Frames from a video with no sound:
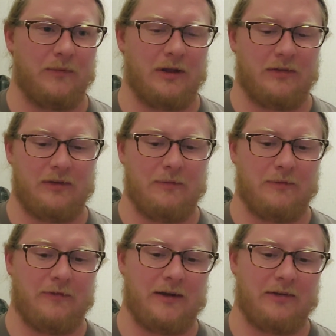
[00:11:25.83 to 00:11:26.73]
it
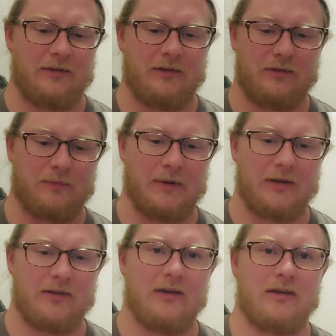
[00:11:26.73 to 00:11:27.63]
simplifies things
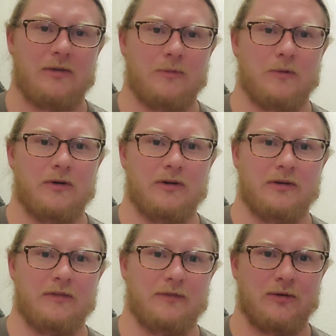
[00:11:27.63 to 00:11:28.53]
by taking one
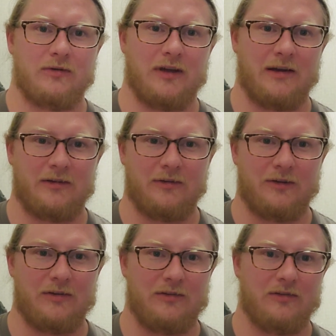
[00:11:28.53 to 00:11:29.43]
of those
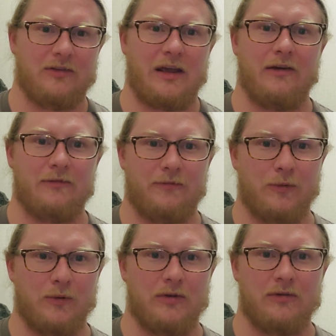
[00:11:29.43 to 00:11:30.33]
calculations out
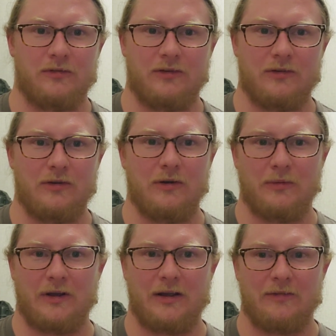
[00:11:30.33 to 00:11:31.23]
for you, so you
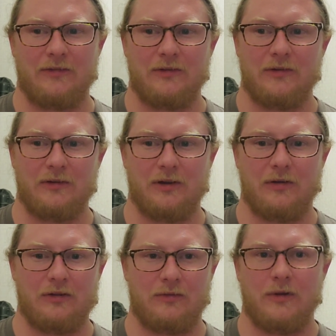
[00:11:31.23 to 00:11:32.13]
don't have to,
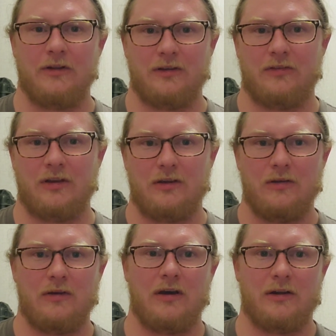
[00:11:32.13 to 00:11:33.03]
that's one less thing
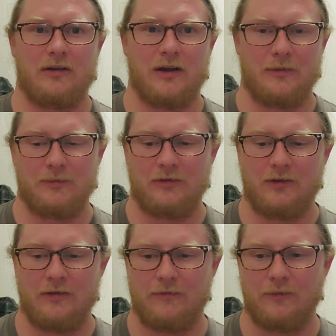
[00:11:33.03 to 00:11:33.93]
you got to
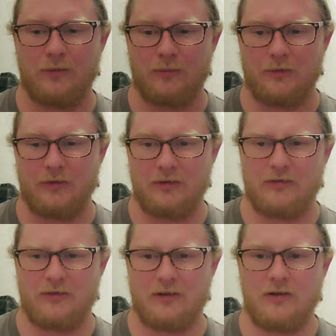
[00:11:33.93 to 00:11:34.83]
compensate for, and one
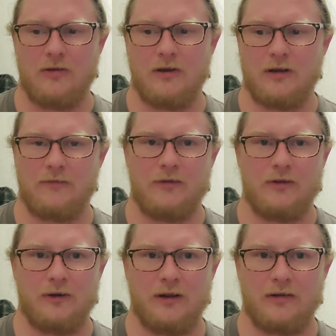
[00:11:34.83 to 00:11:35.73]
less thing you got to
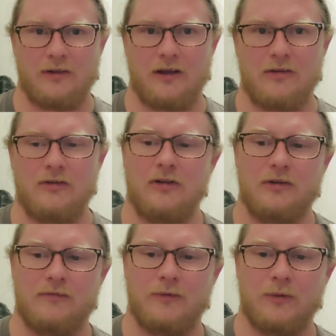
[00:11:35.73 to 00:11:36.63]
figure out and
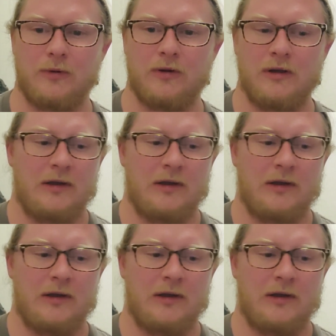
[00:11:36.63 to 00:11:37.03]
calculate for,